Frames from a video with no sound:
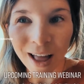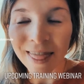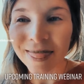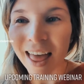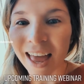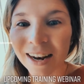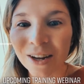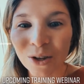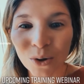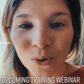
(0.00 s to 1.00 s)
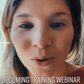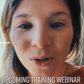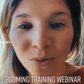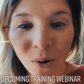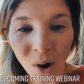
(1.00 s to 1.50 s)
and then you
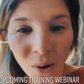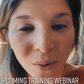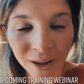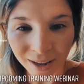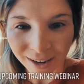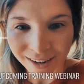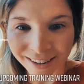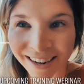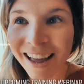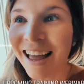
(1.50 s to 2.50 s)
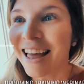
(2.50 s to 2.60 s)
throw in